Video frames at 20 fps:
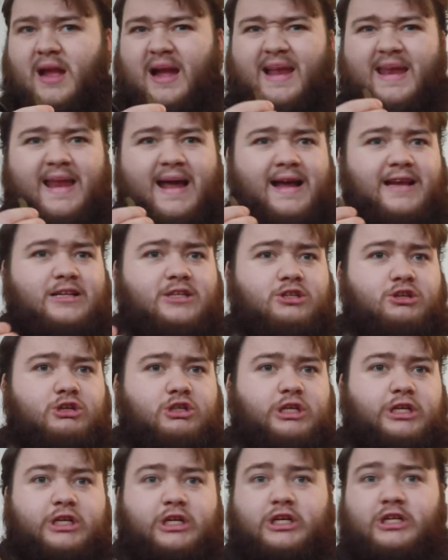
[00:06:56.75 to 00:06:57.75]
a nice
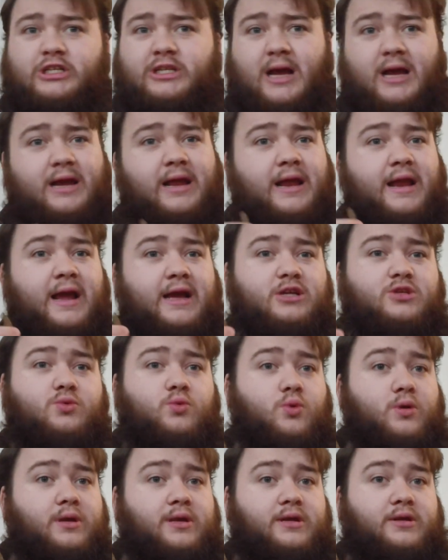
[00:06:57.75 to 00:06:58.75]
nuttiness, and a nice
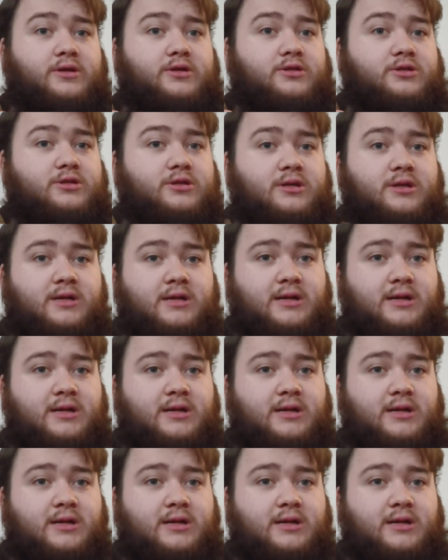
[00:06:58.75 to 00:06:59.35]
woodiness.